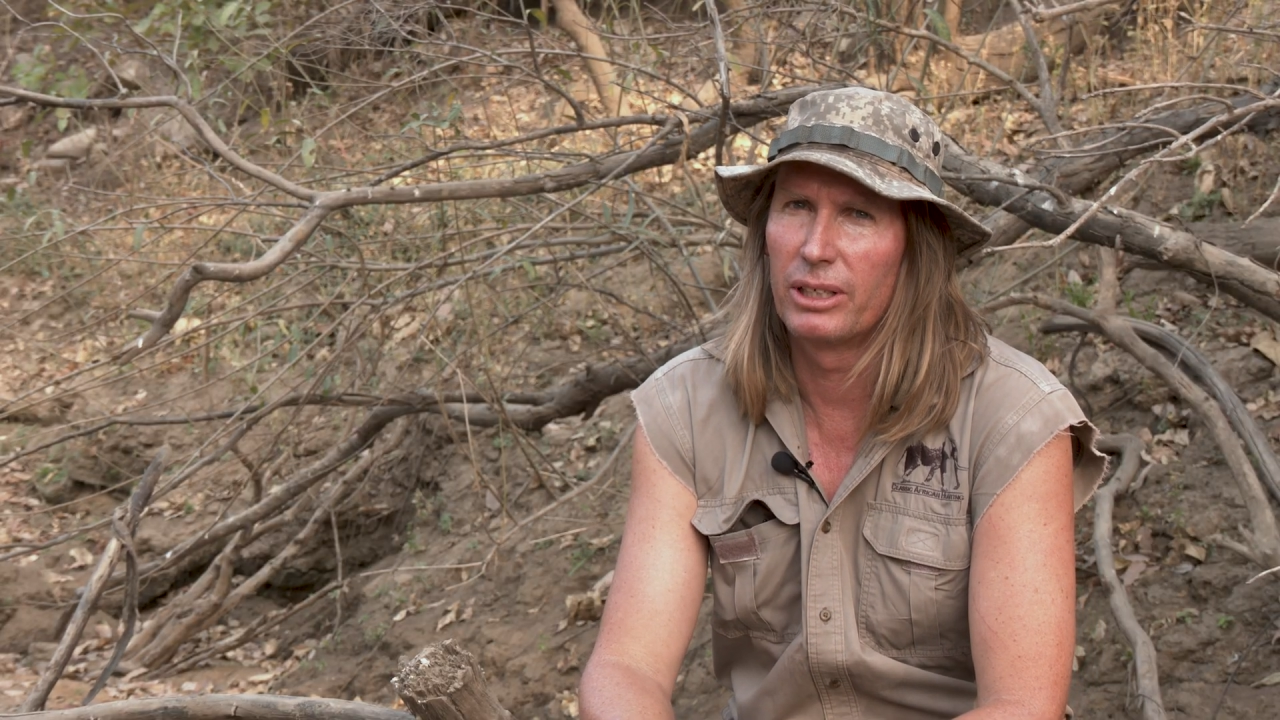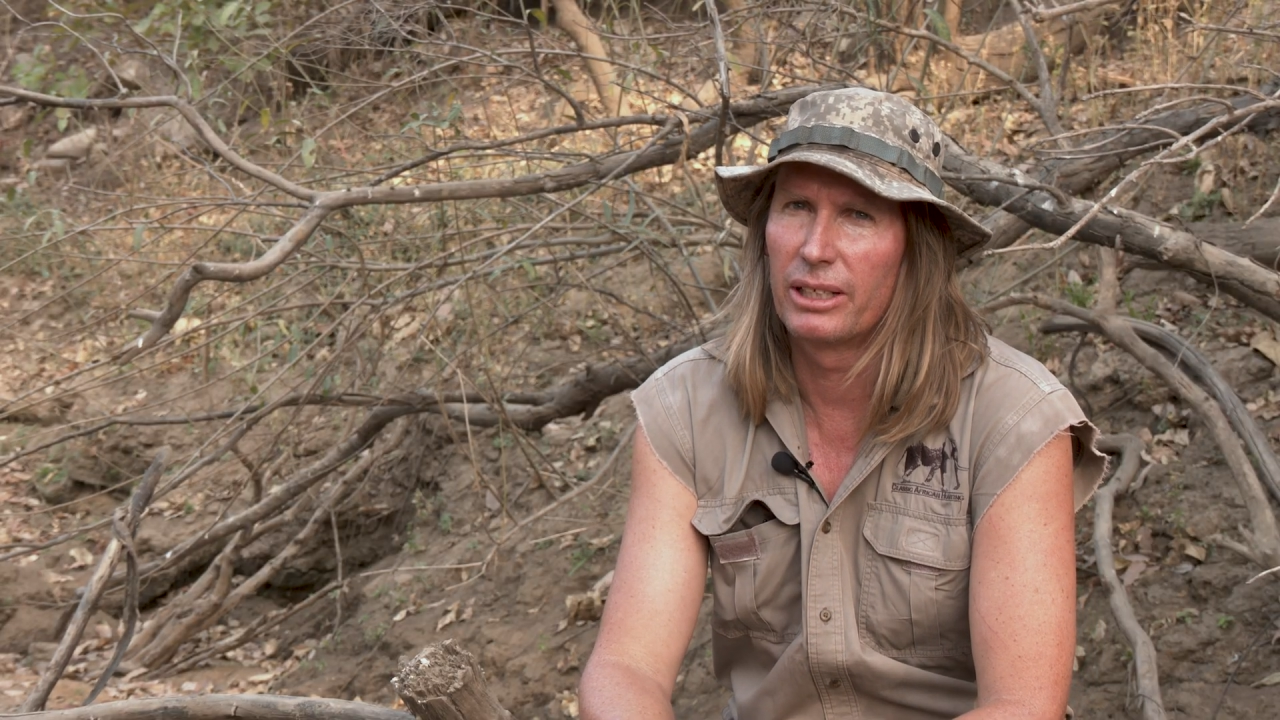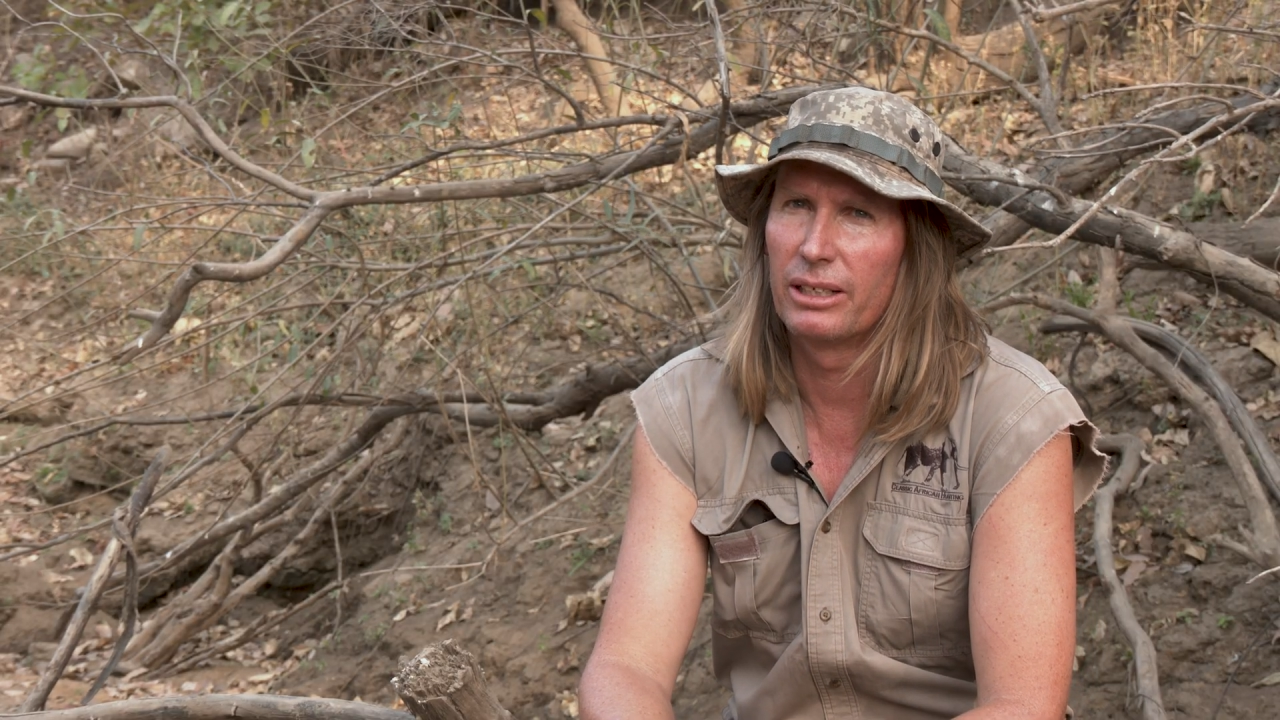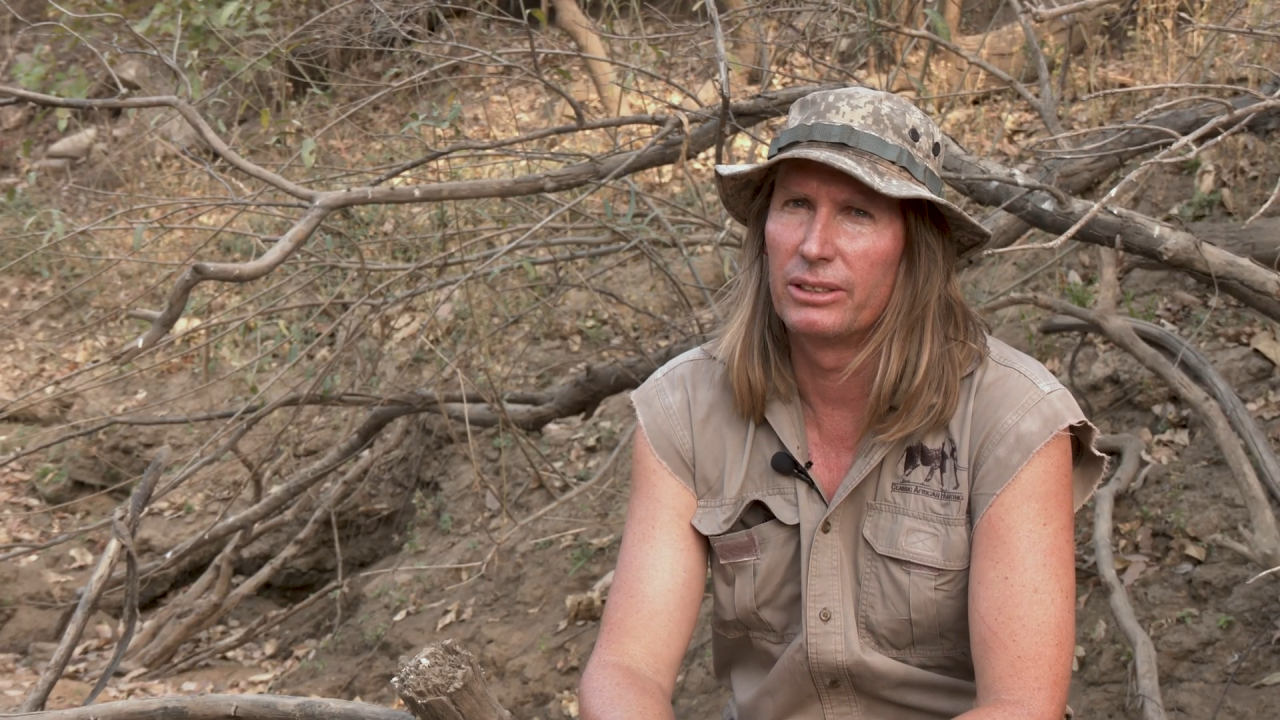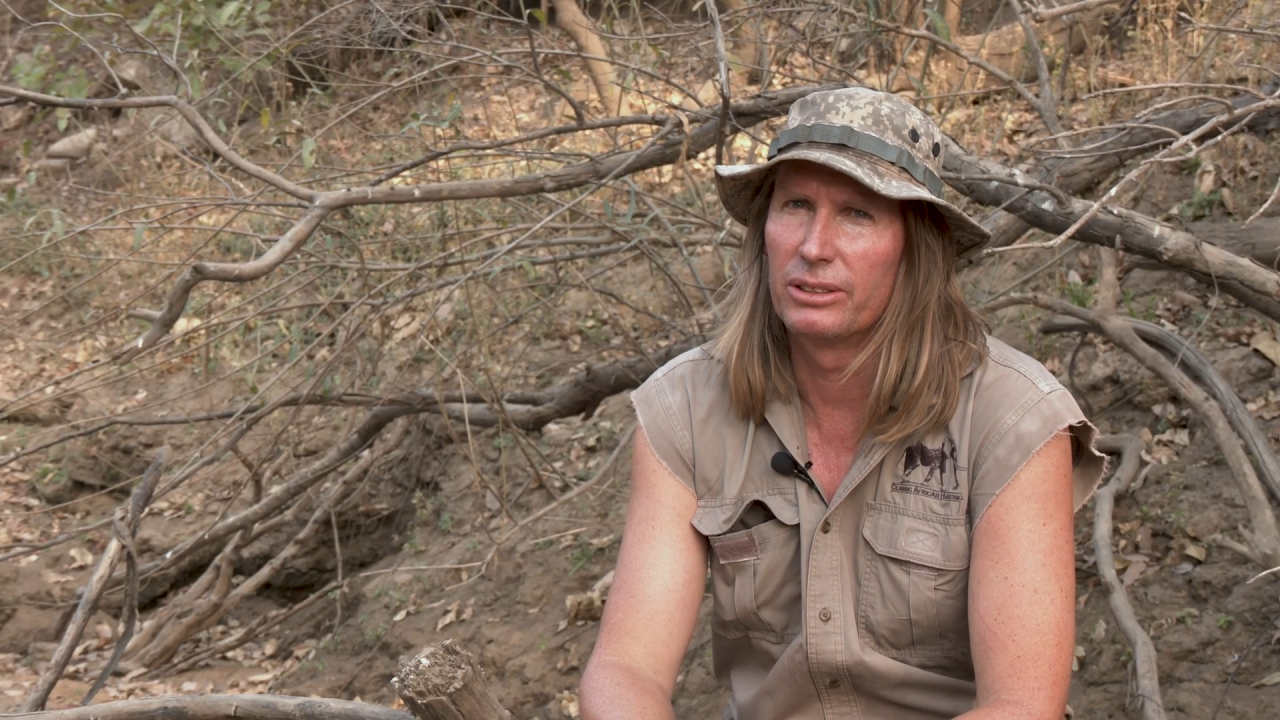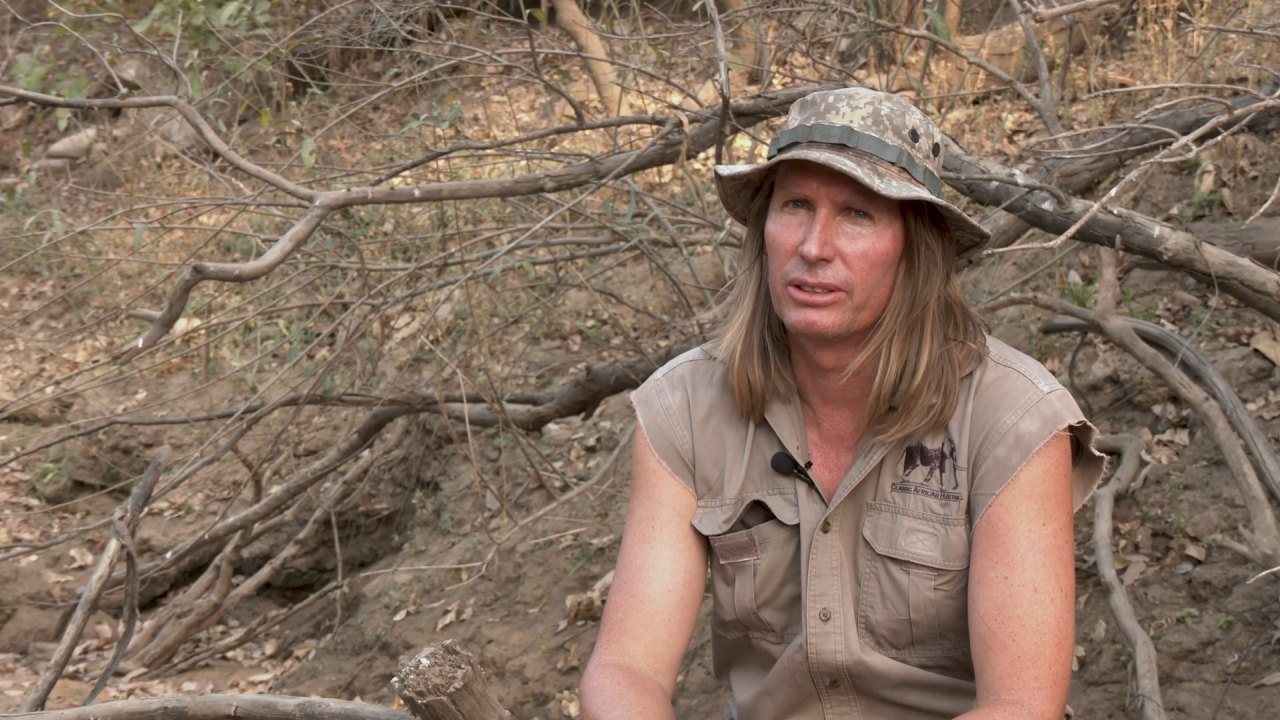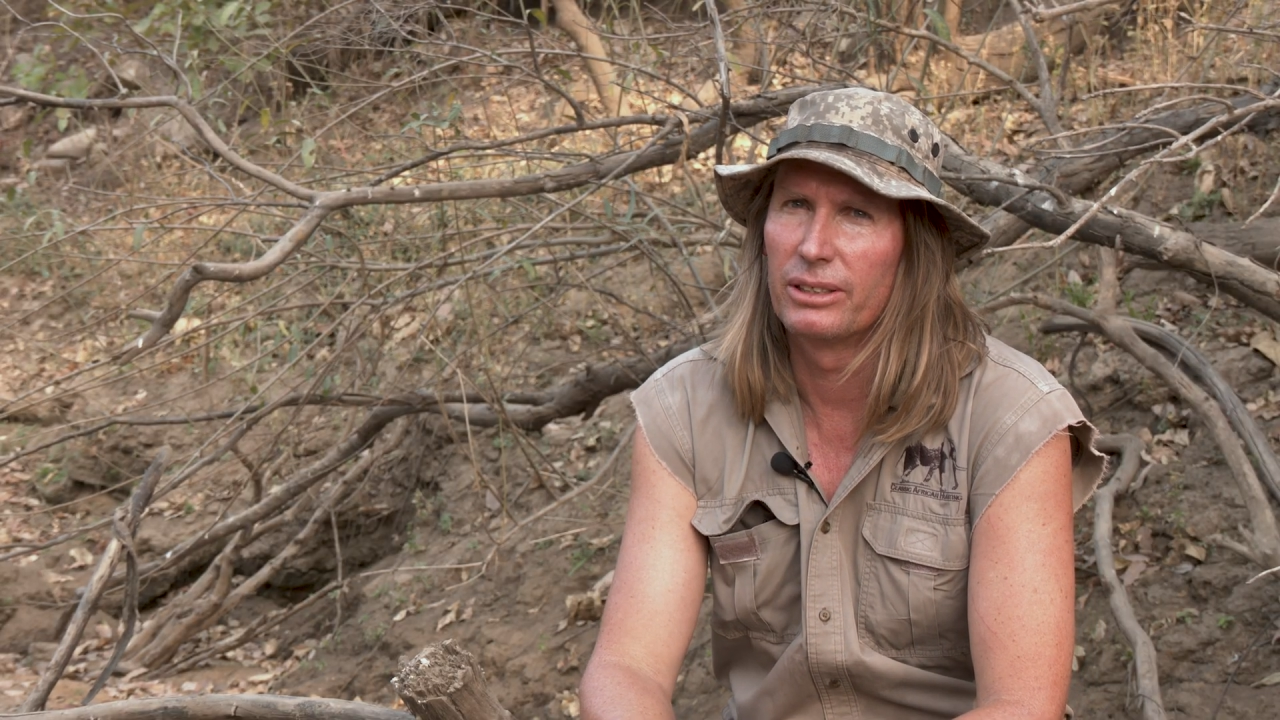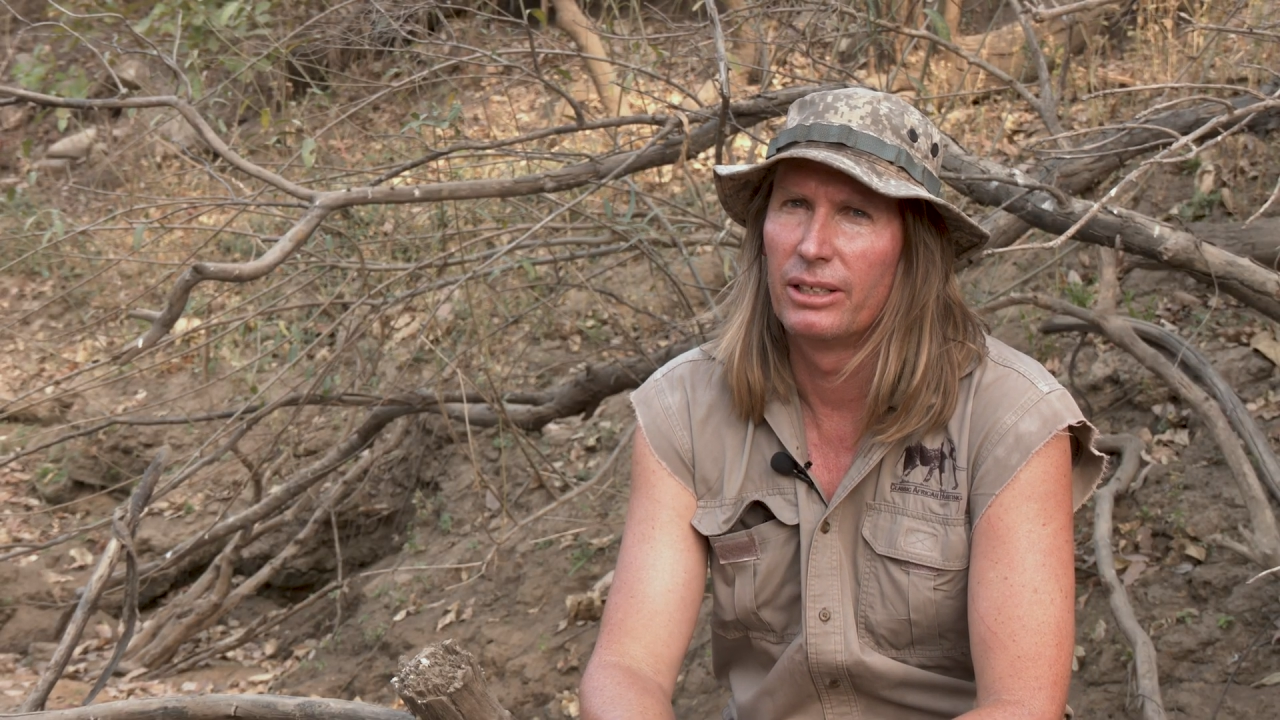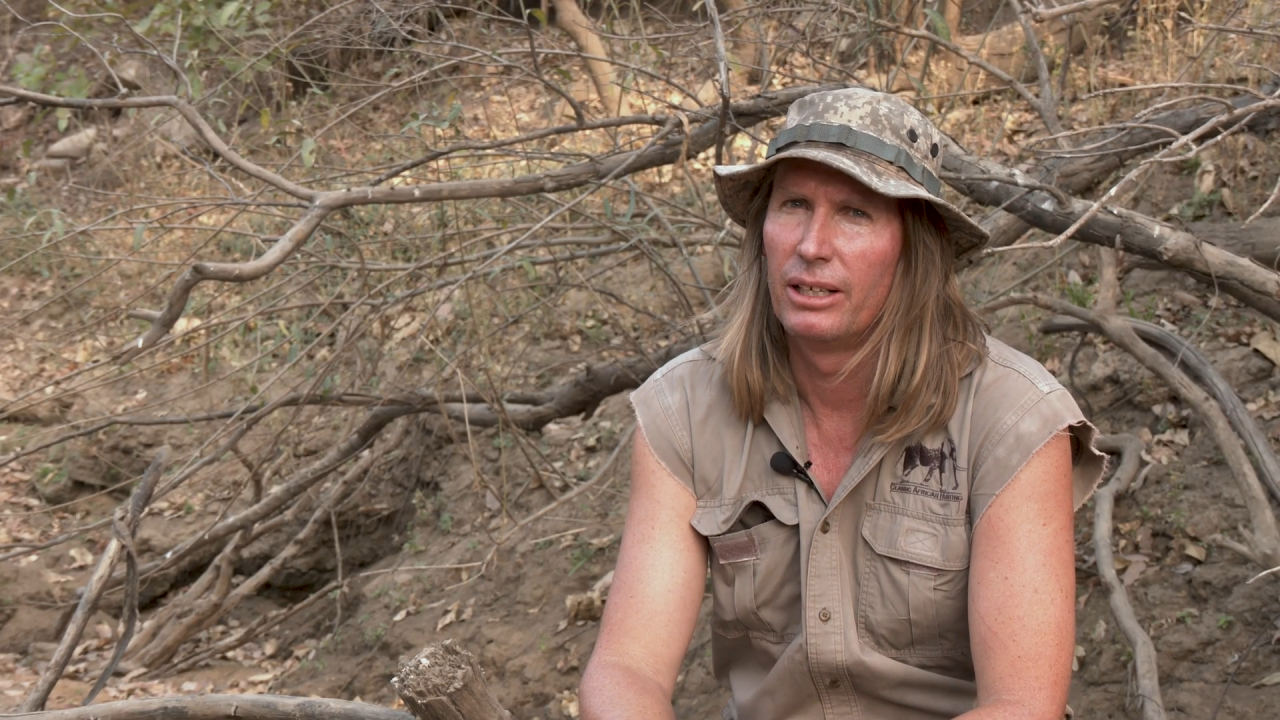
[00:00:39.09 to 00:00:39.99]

occasions,